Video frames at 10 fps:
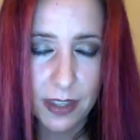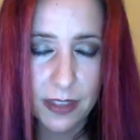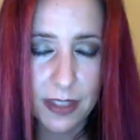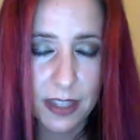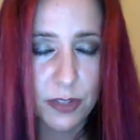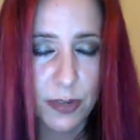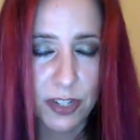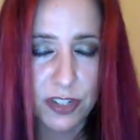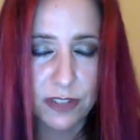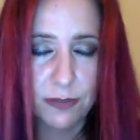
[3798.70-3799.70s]
Thank you,
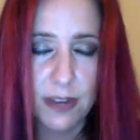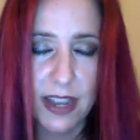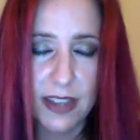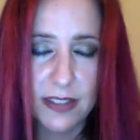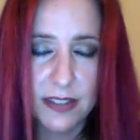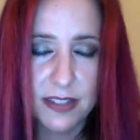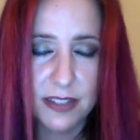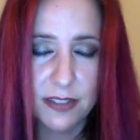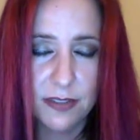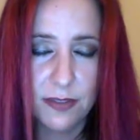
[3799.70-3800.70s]
direction of west,
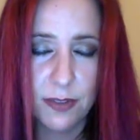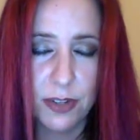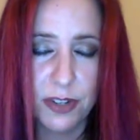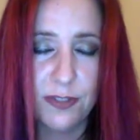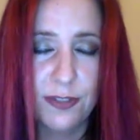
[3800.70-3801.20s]
for your